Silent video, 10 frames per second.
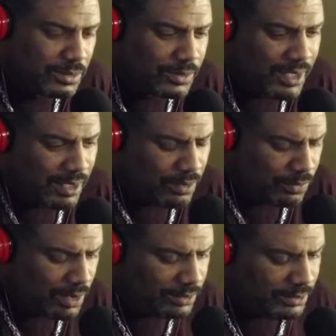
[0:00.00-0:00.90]
Okay.
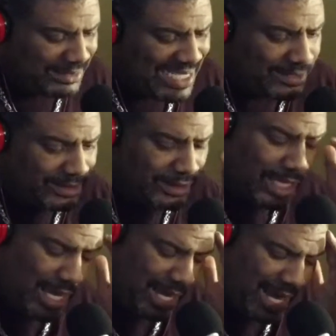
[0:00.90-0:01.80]
Well, Dallas,
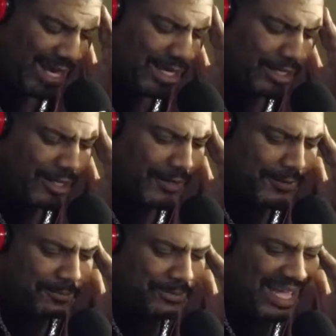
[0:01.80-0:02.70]
I
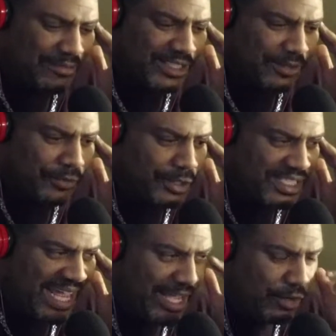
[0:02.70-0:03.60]
have a different
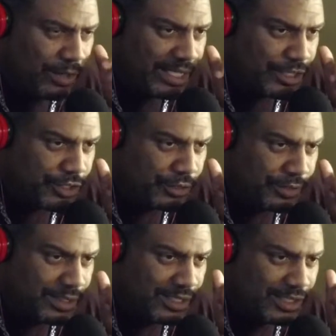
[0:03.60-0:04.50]
take on
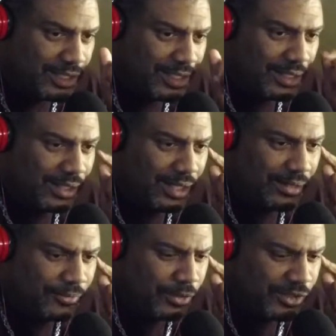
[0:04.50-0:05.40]
insurance
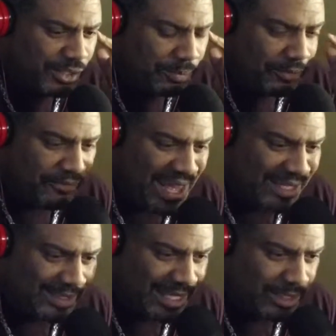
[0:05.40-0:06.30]
for the simple
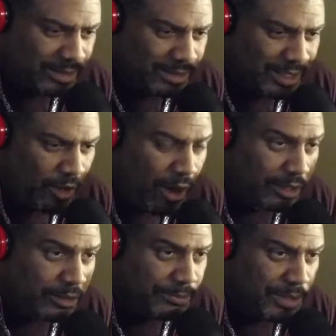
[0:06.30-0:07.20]
fact that our
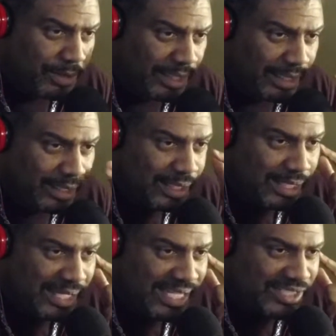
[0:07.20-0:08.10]
community
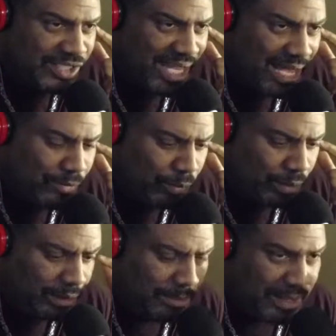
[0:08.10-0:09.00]
has not
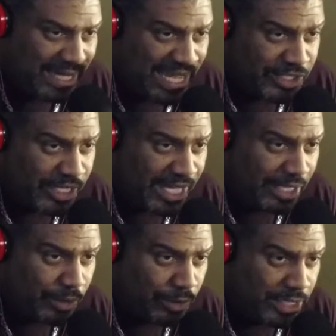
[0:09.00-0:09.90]
really been
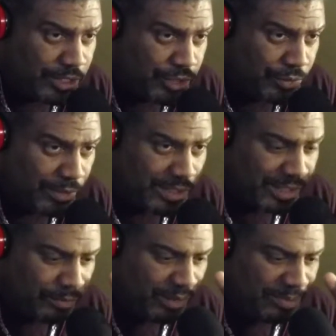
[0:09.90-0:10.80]
educated on
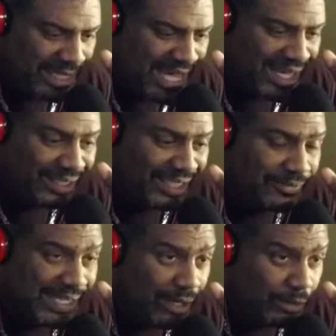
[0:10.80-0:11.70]
insurance, and we've been kind of
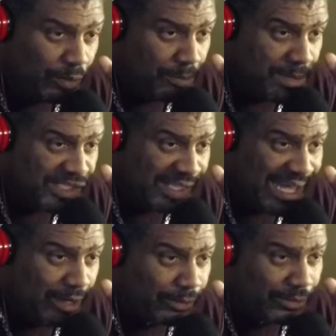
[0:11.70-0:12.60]
left out, and we're missing
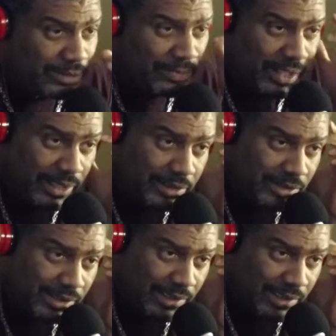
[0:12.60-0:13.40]
out on some things.